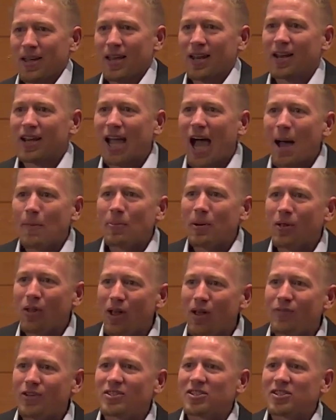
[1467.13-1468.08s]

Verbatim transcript: And agape love